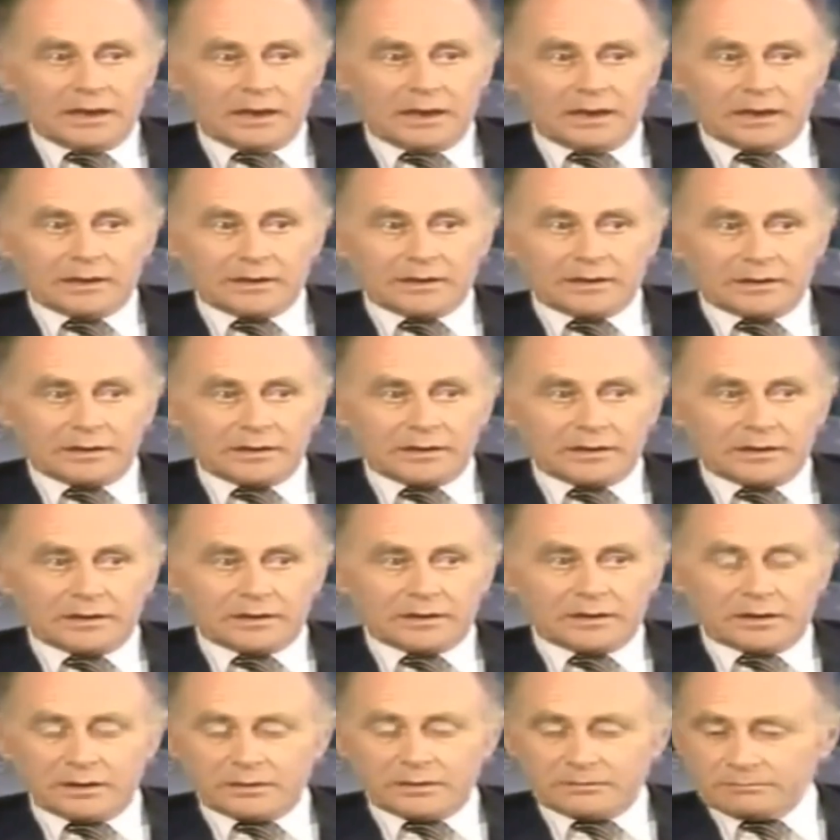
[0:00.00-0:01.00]
and
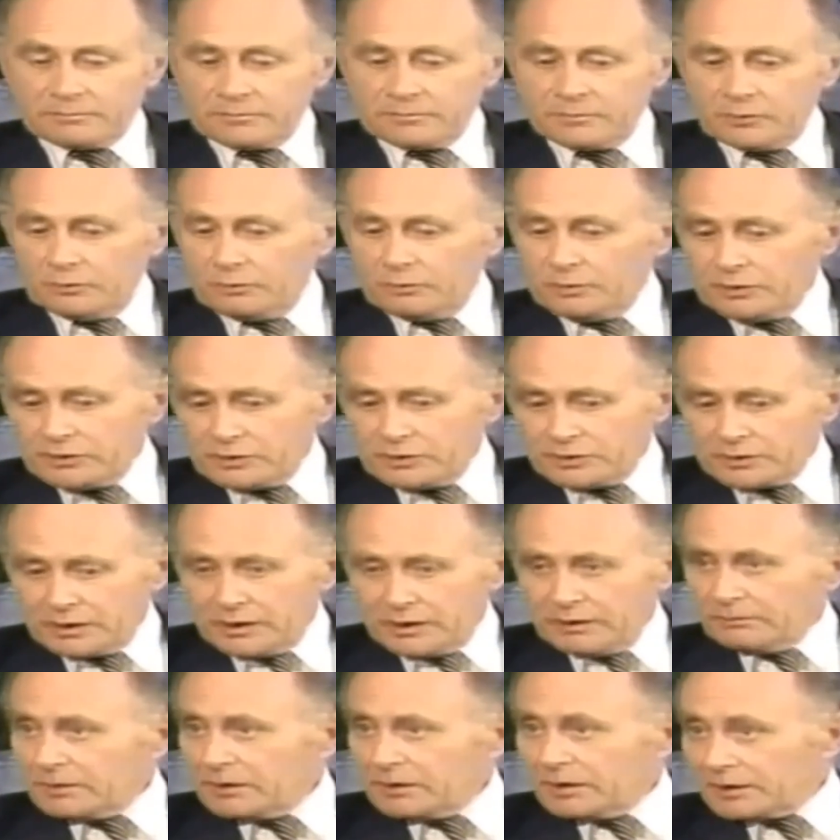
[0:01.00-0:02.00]
the Norwegian
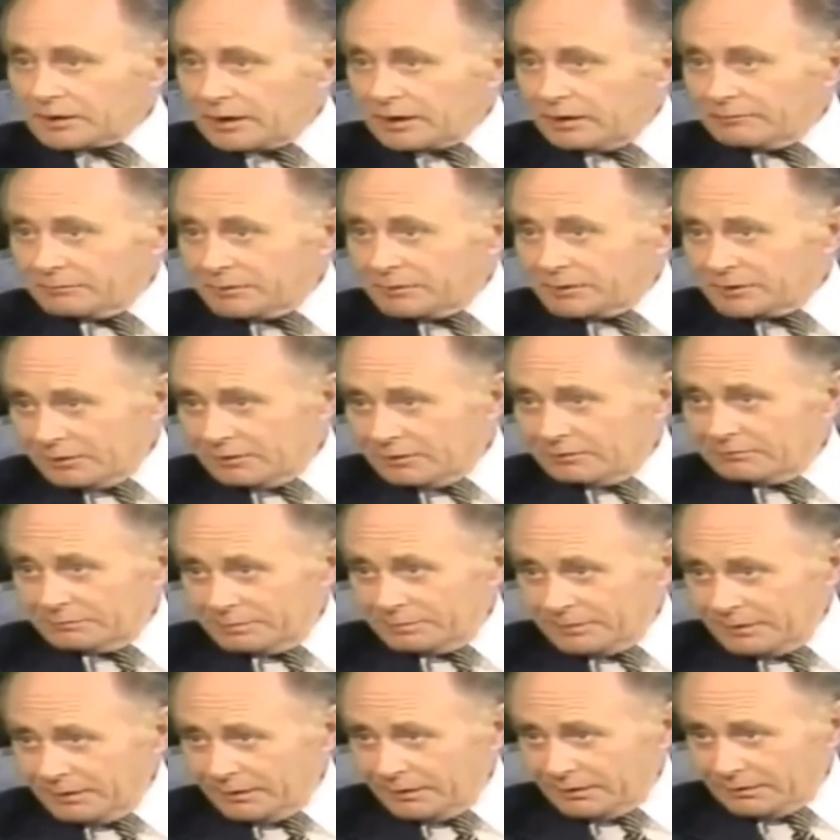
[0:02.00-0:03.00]
company, a government-owned
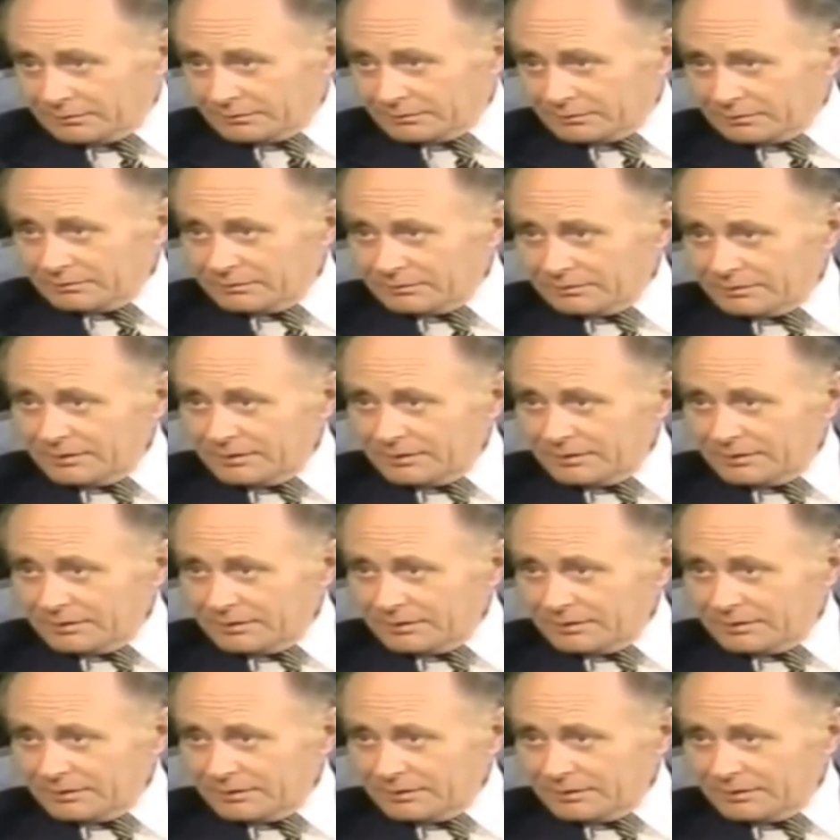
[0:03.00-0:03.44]
plant,